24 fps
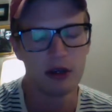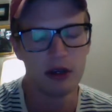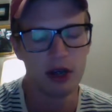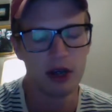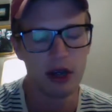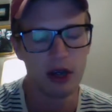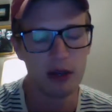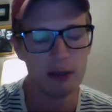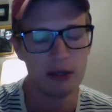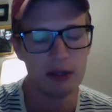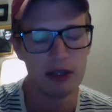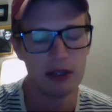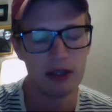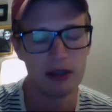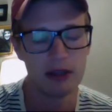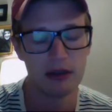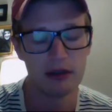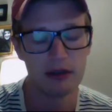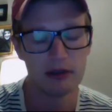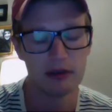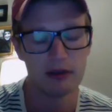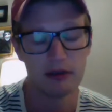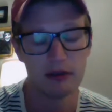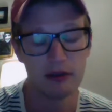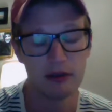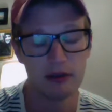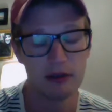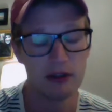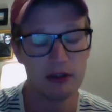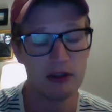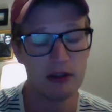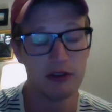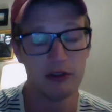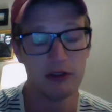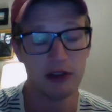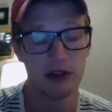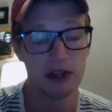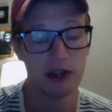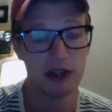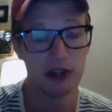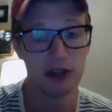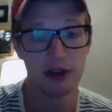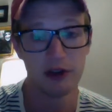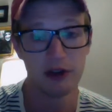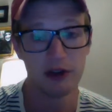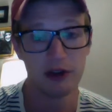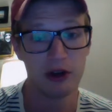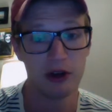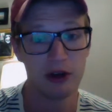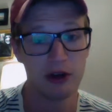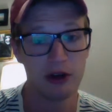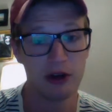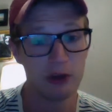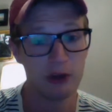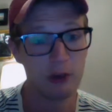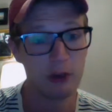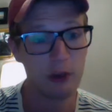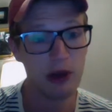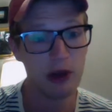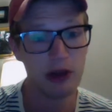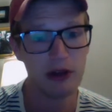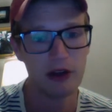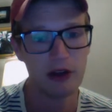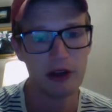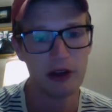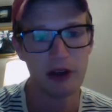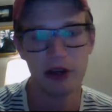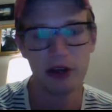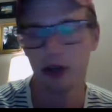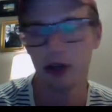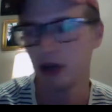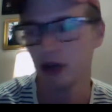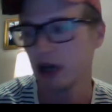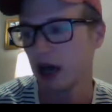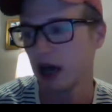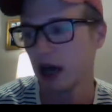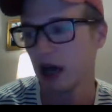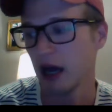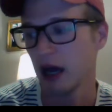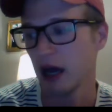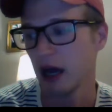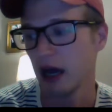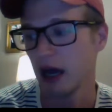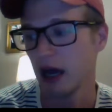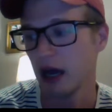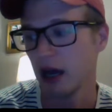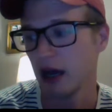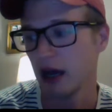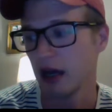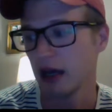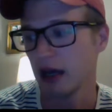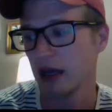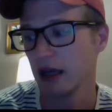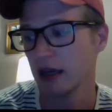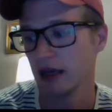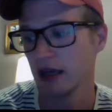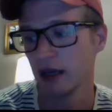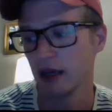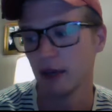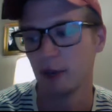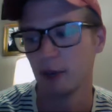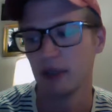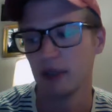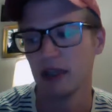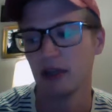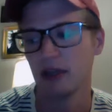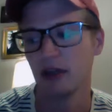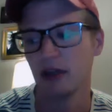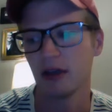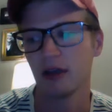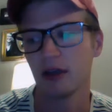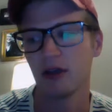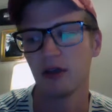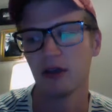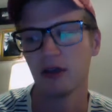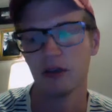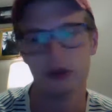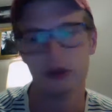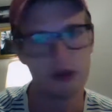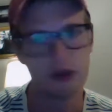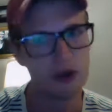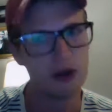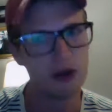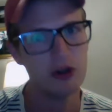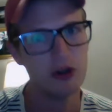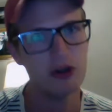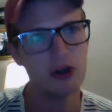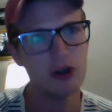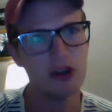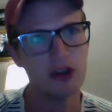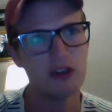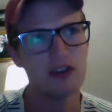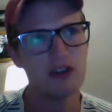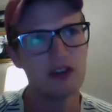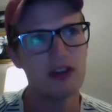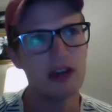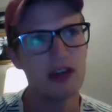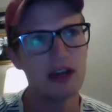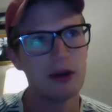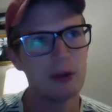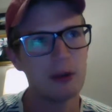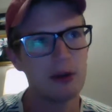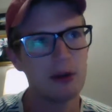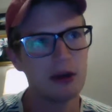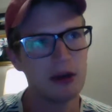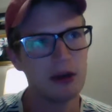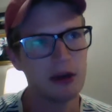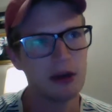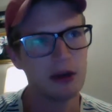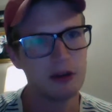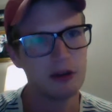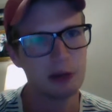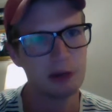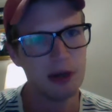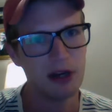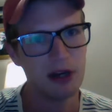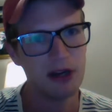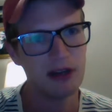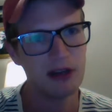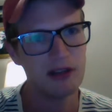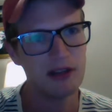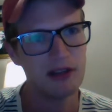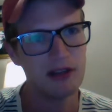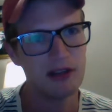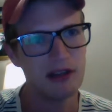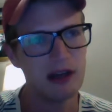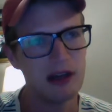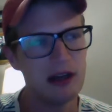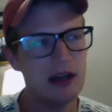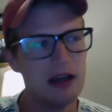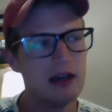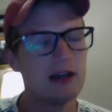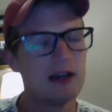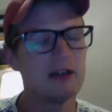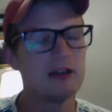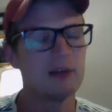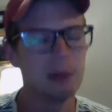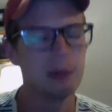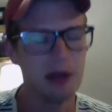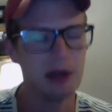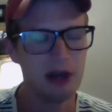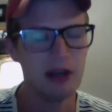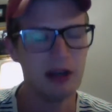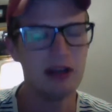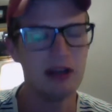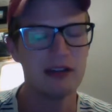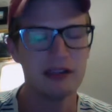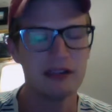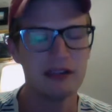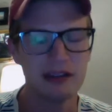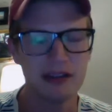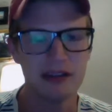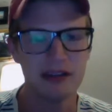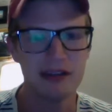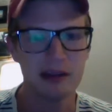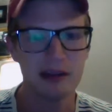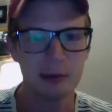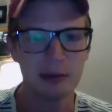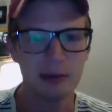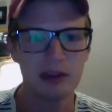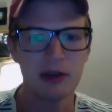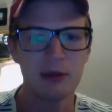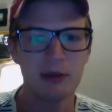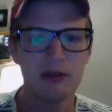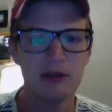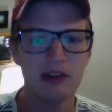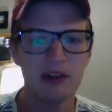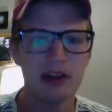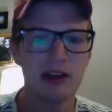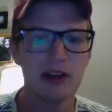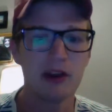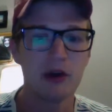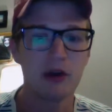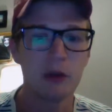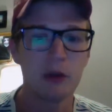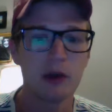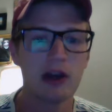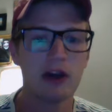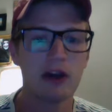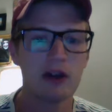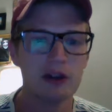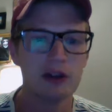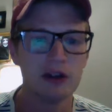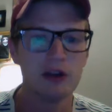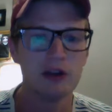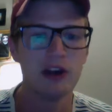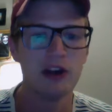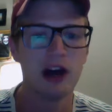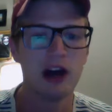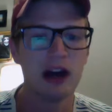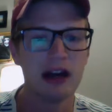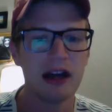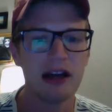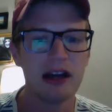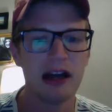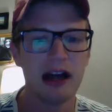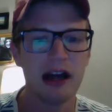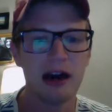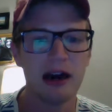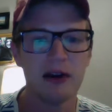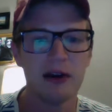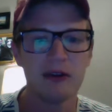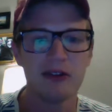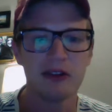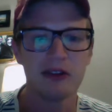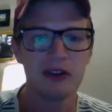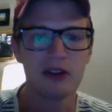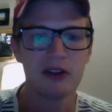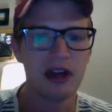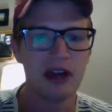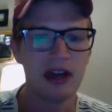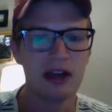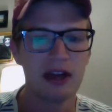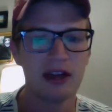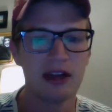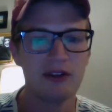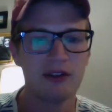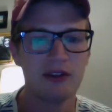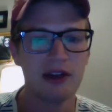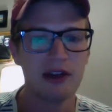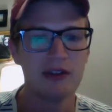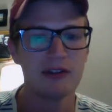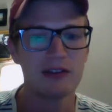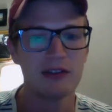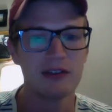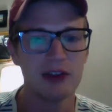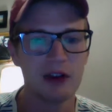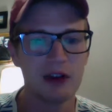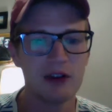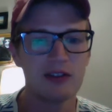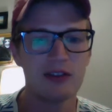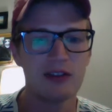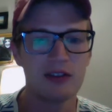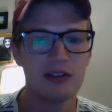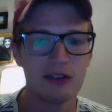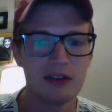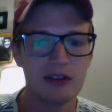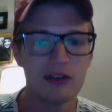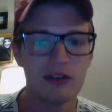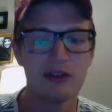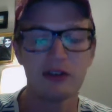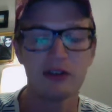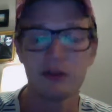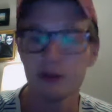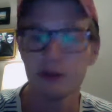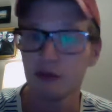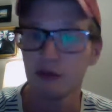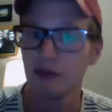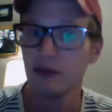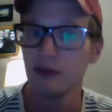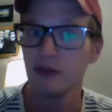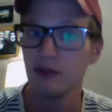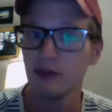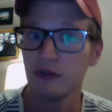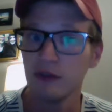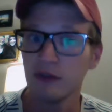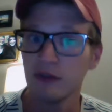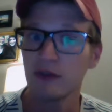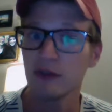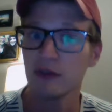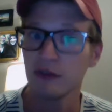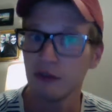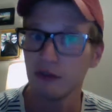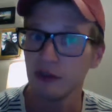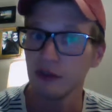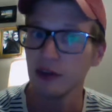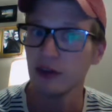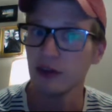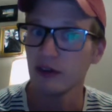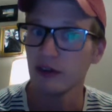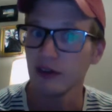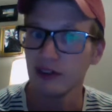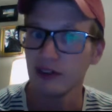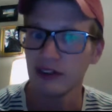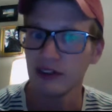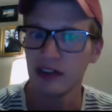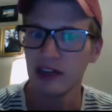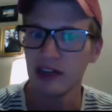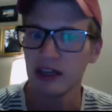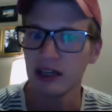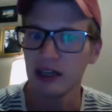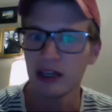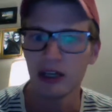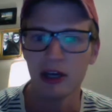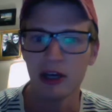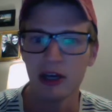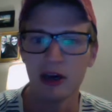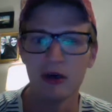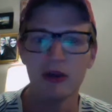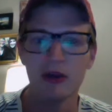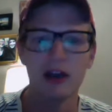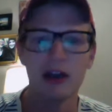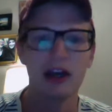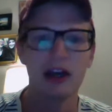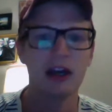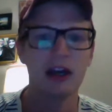I mean, just feeling a little under the weather. And I mean, the sooner you can take it when you're experiencing symptoms, like the quicker it'll knock it out. So like if I start to feel sick and know like